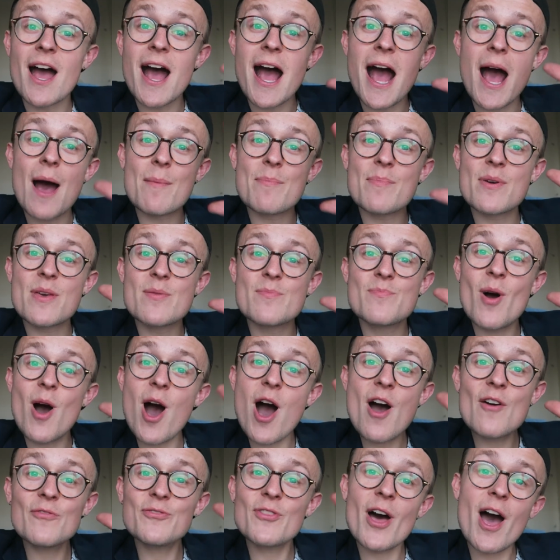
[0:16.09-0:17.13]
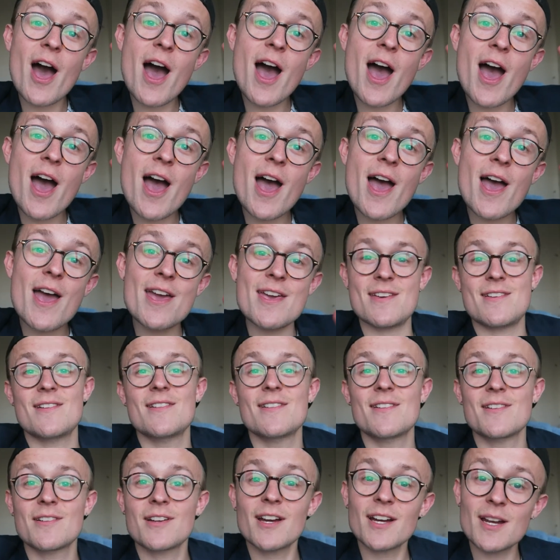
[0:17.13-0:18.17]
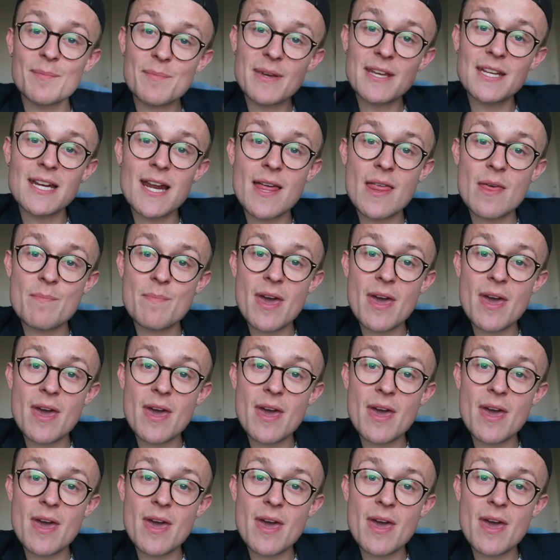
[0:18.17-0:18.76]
Happy birthday! Gotta be there in a